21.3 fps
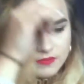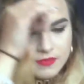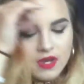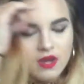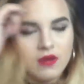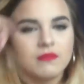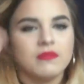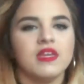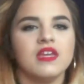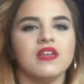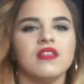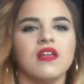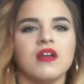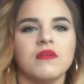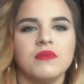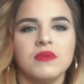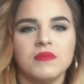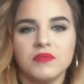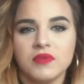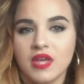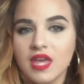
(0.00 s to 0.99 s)
about me, a lot of
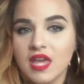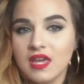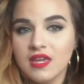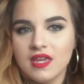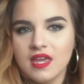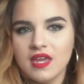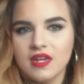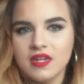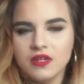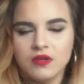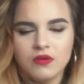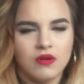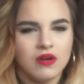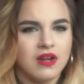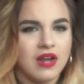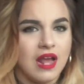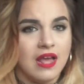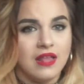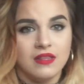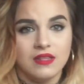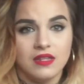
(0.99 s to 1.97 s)
people hate candy corn.
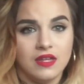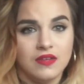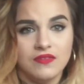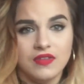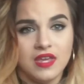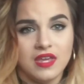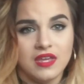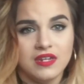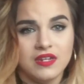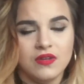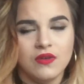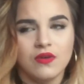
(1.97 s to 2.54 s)
I love love candy